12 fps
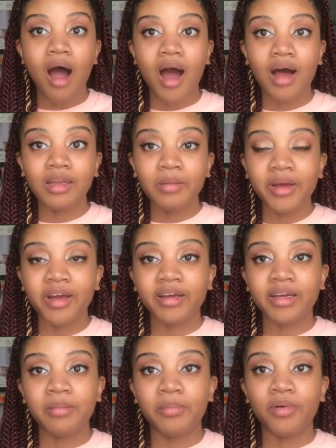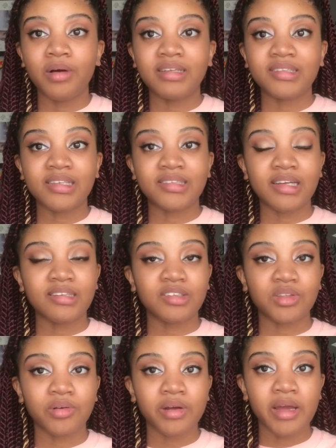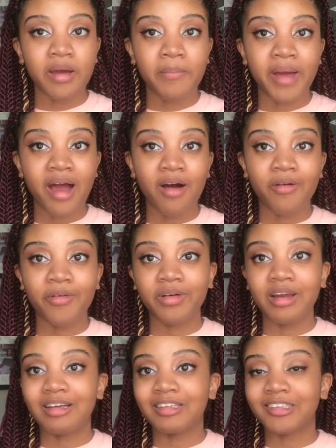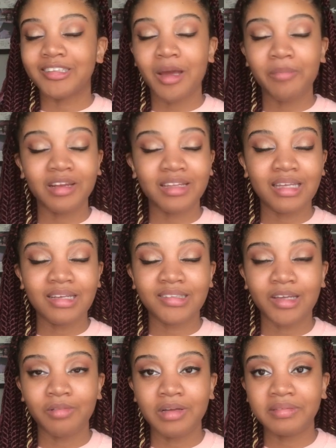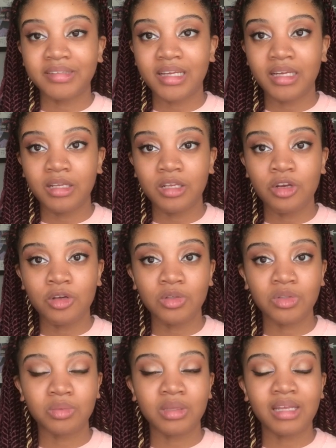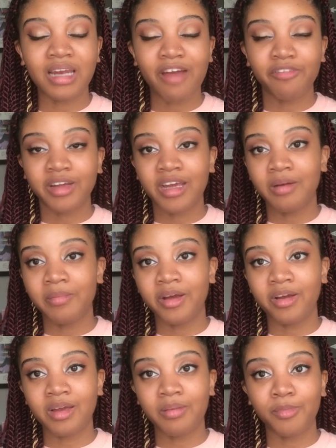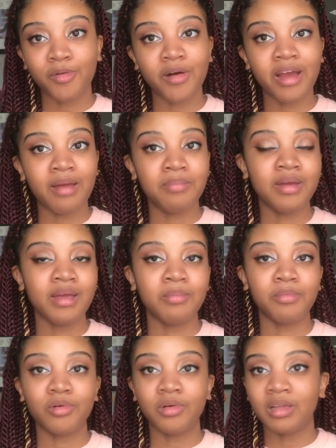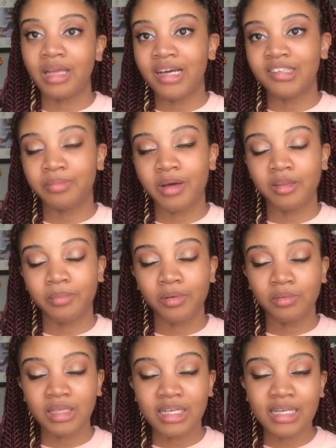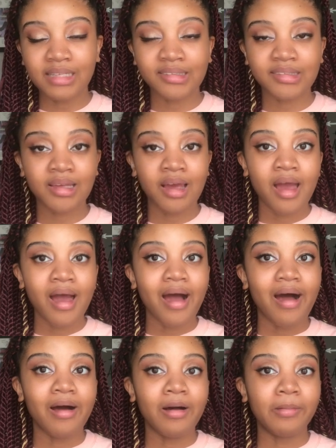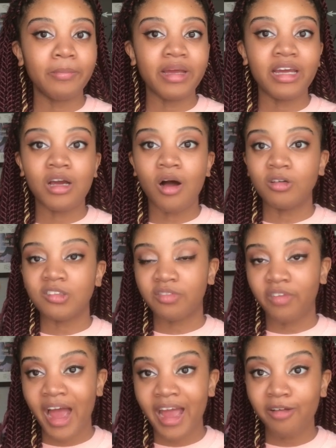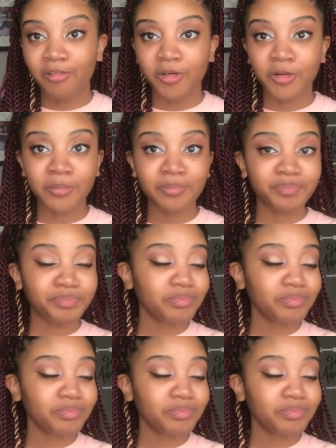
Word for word: All American Boys is a story about some of the things that we've seen in the news with an African American boy being brutalized by the police, um, it goes viral.